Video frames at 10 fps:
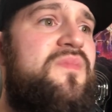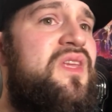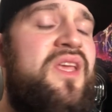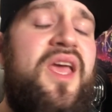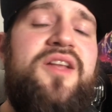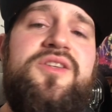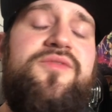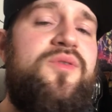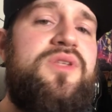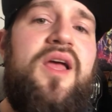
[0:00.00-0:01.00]
yeah, it just
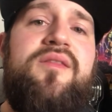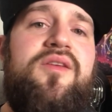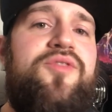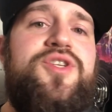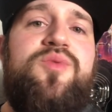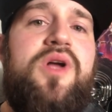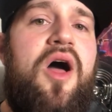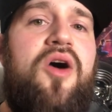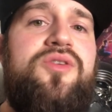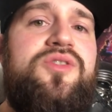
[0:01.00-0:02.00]
feels like the original
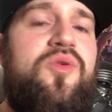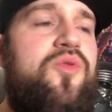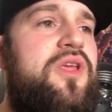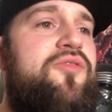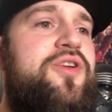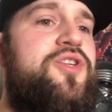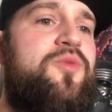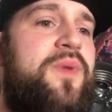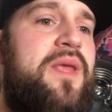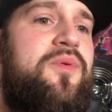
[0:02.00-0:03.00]
cast, all the original
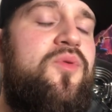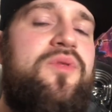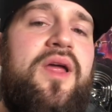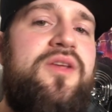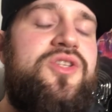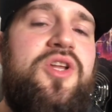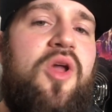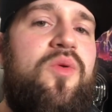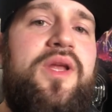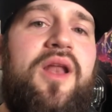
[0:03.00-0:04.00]
people, they are
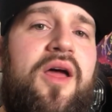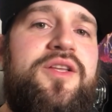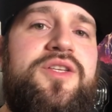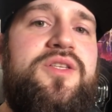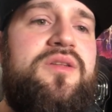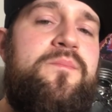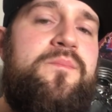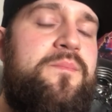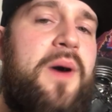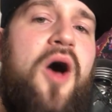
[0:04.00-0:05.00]
slowly like just
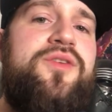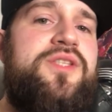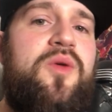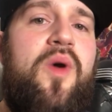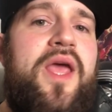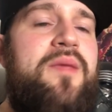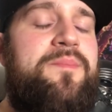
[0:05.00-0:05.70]
passing away,